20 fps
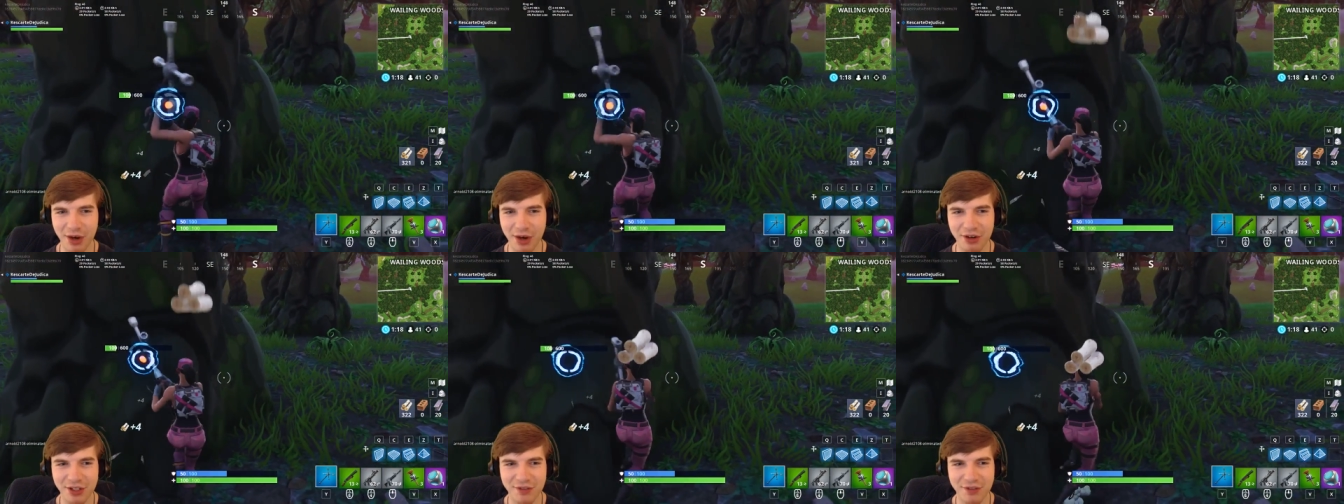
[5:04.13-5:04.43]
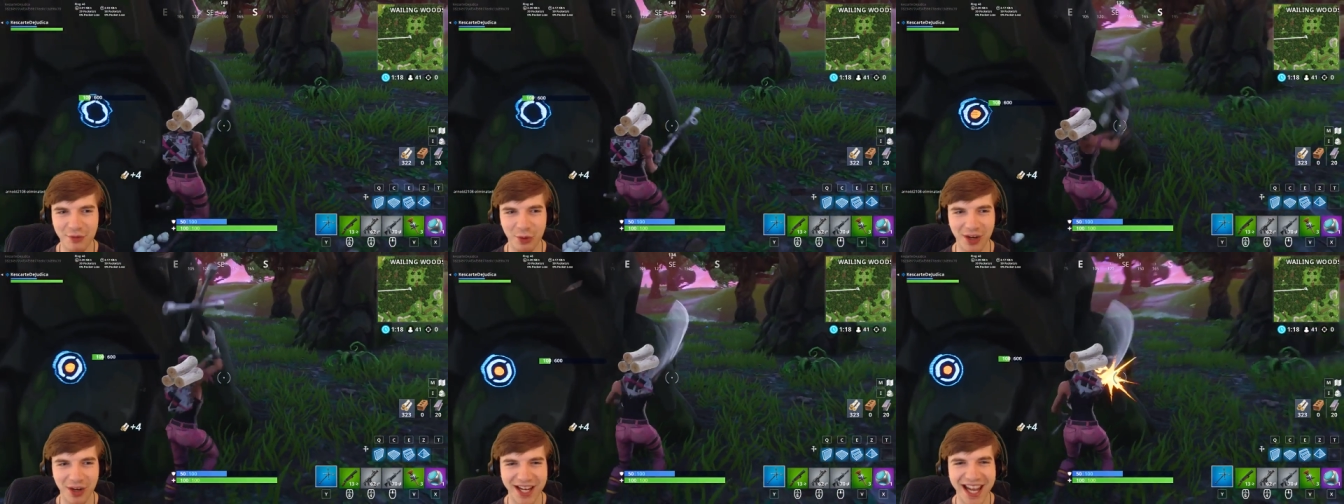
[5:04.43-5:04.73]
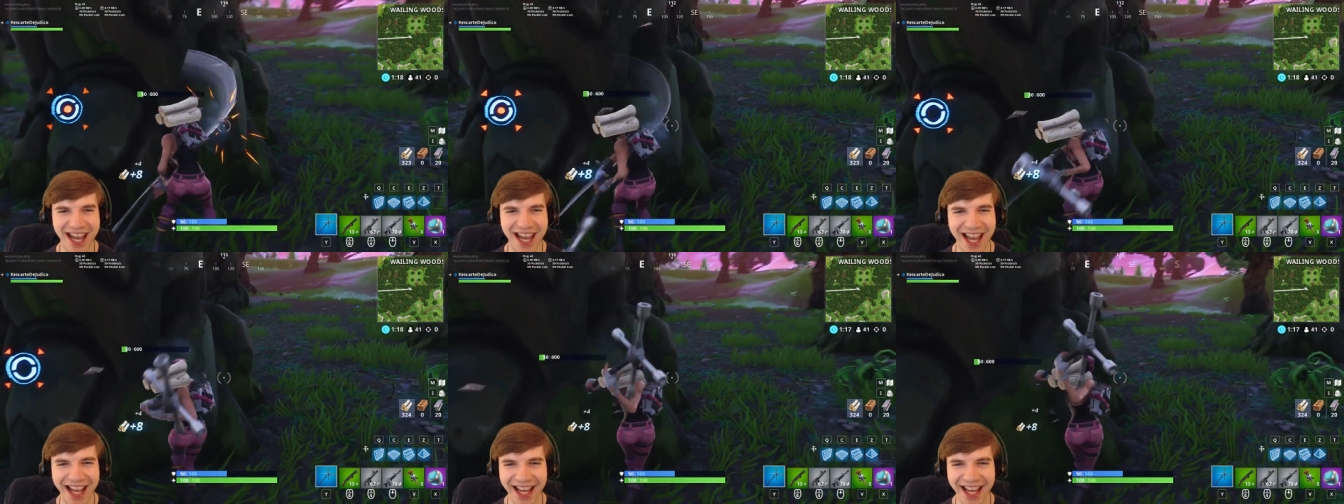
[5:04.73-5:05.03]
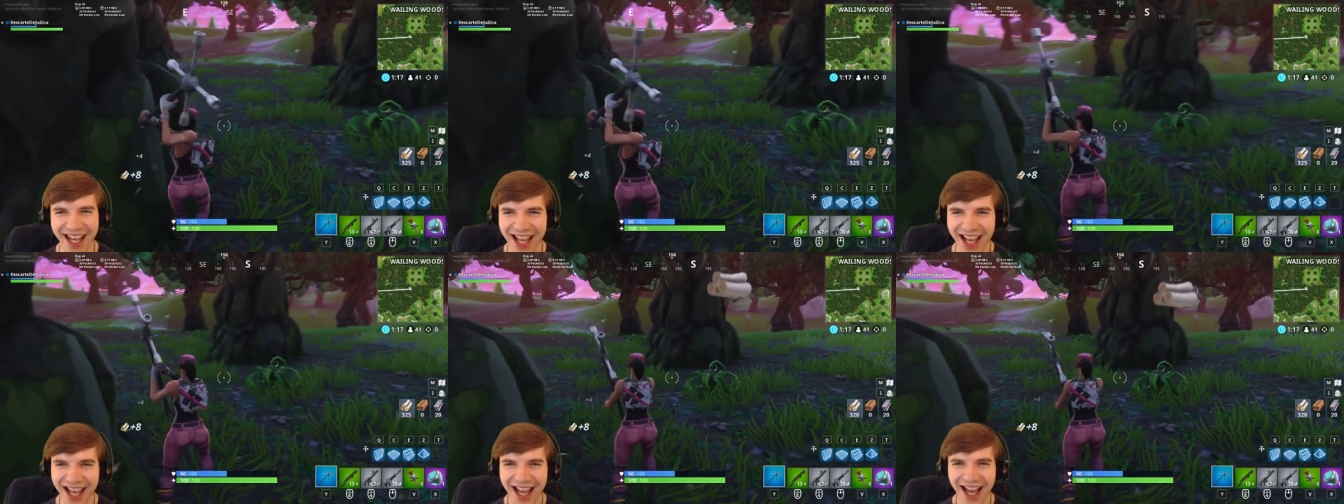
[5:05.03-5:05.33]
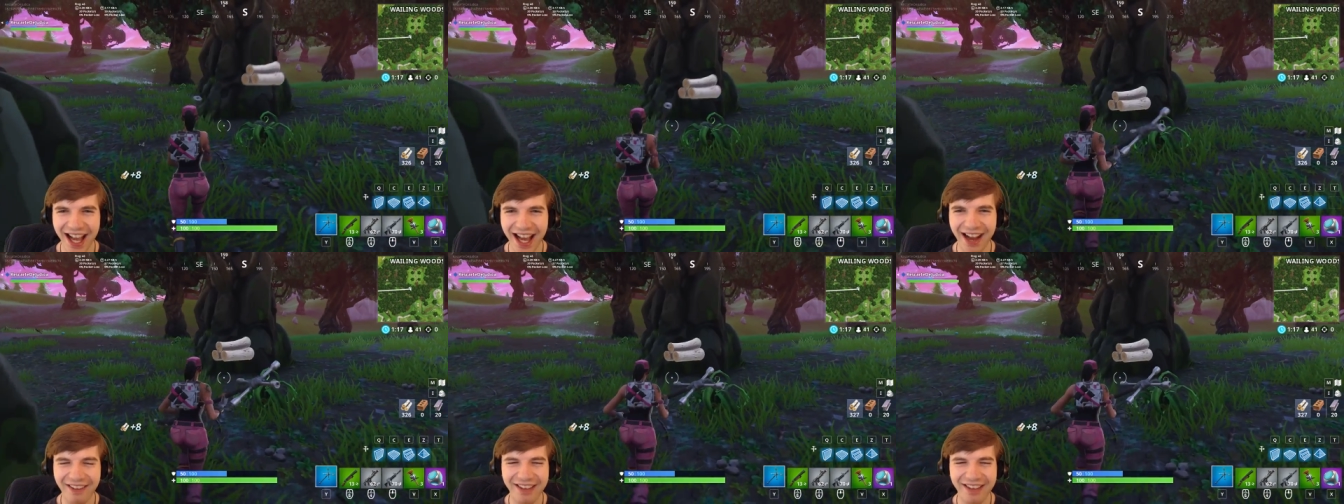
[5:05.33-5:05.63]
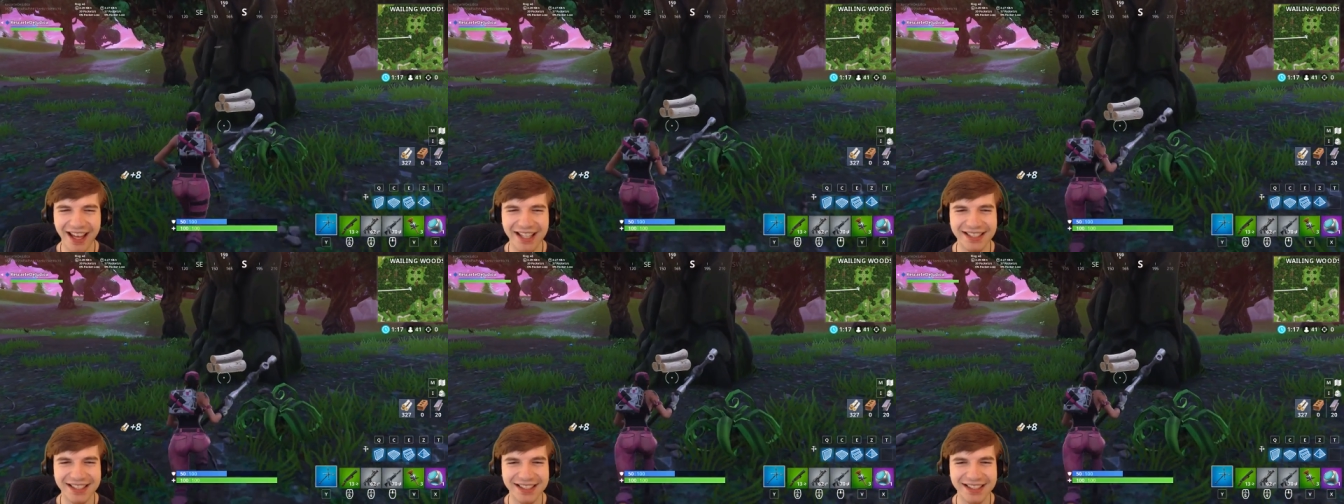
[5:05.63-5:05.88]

where is 4K? Okay,